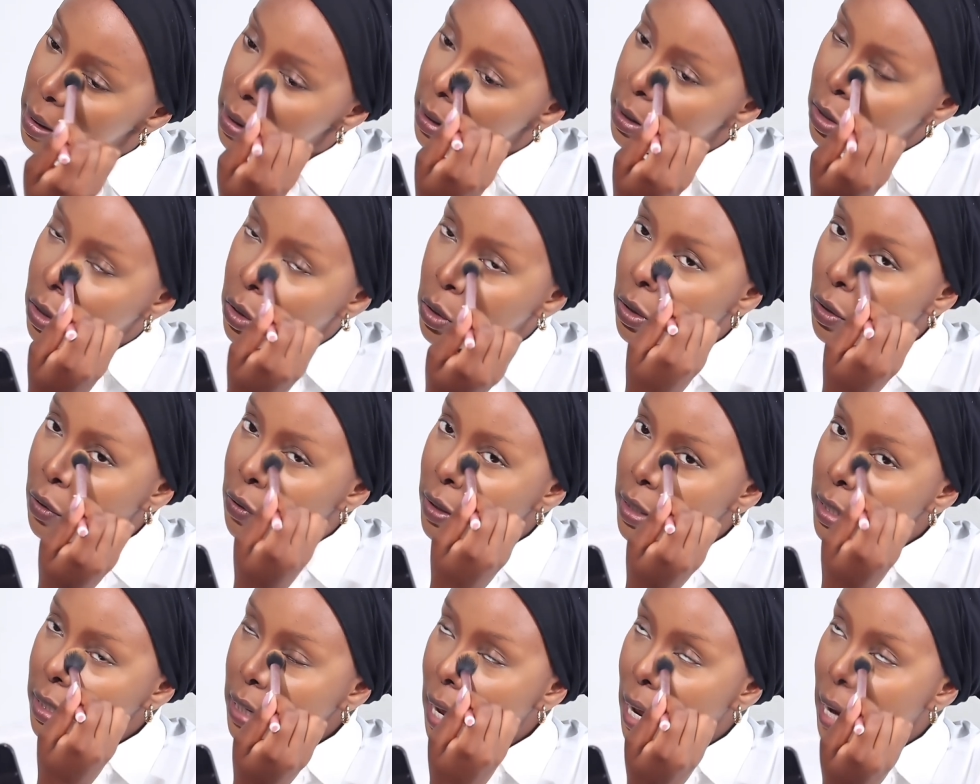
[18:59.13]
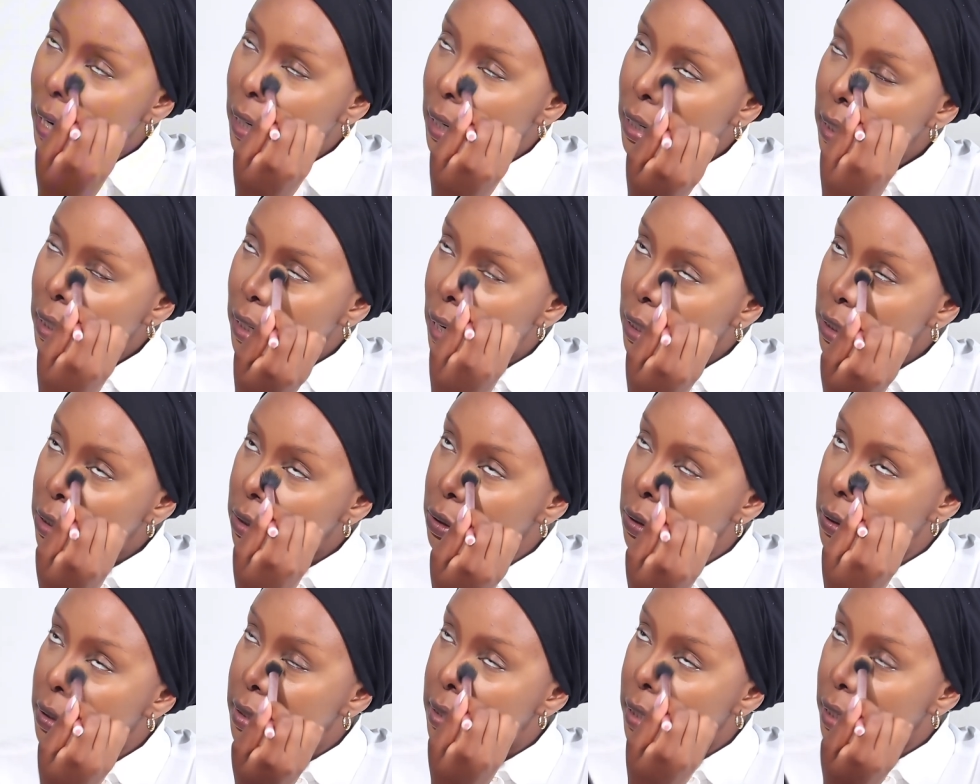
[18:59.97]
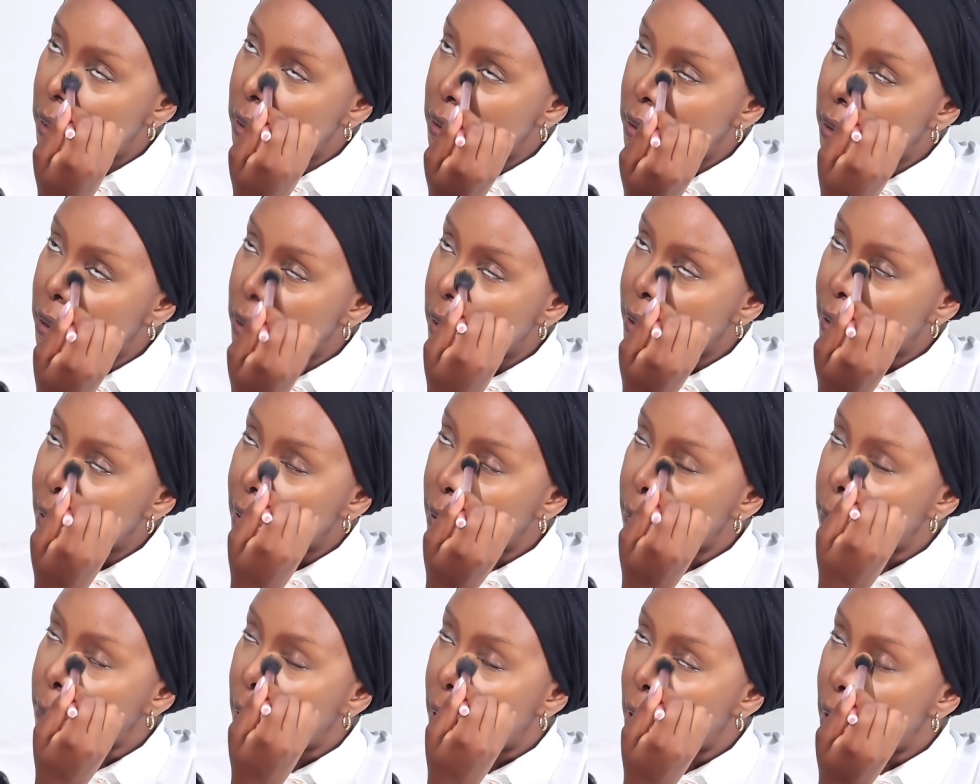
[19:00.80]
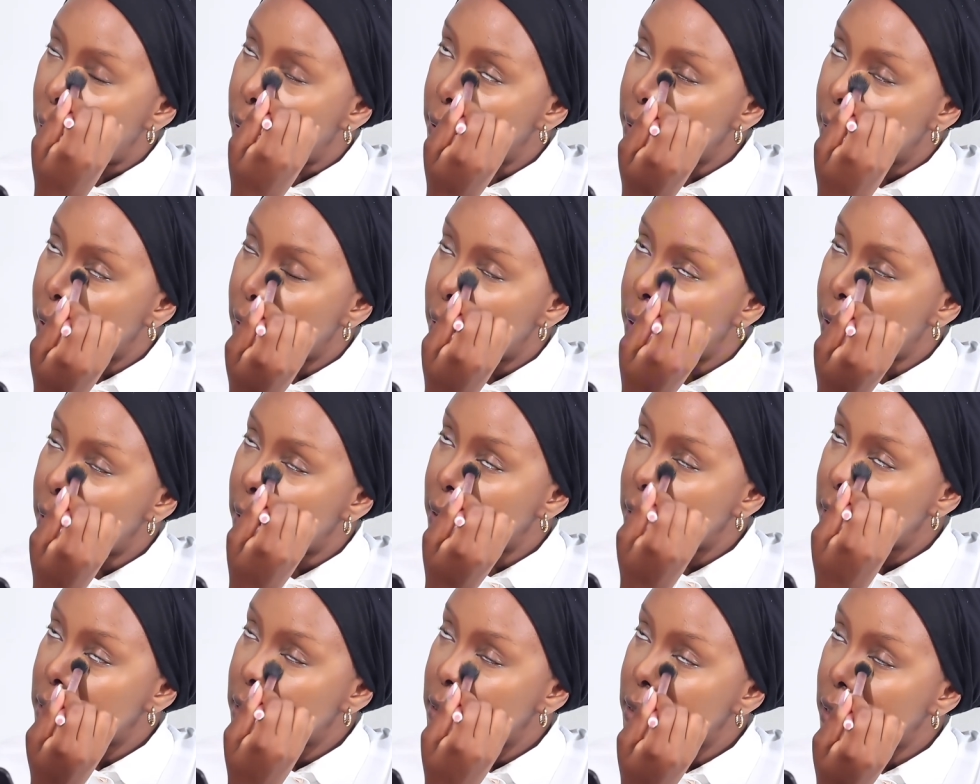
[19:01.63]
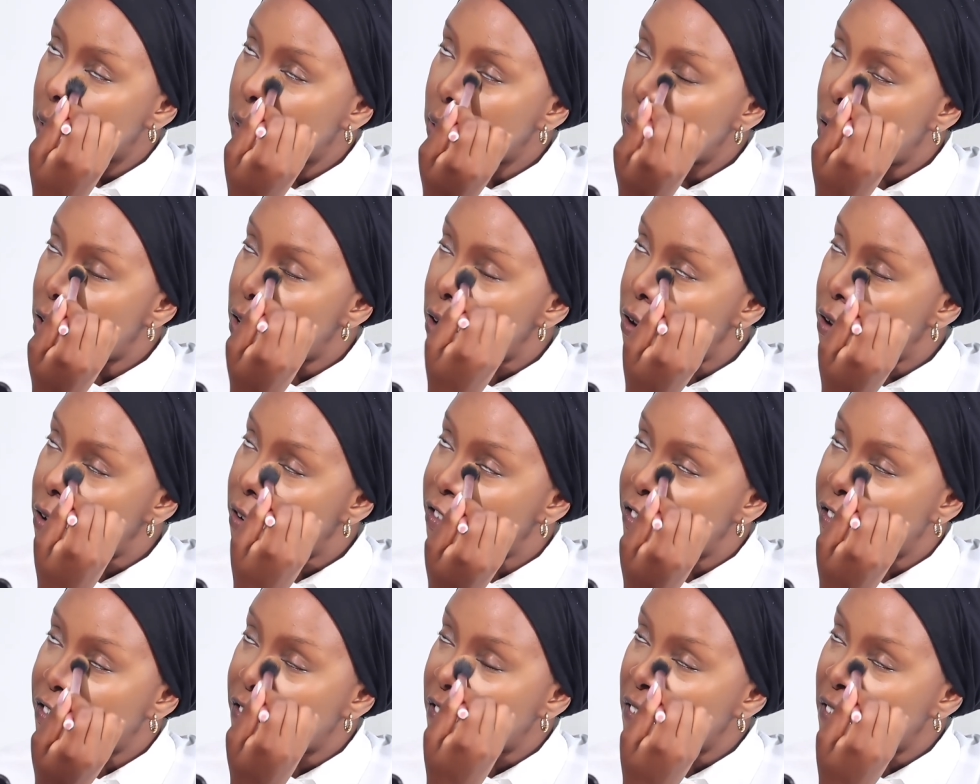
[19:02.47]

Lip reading: So the reason I like using a powder instead of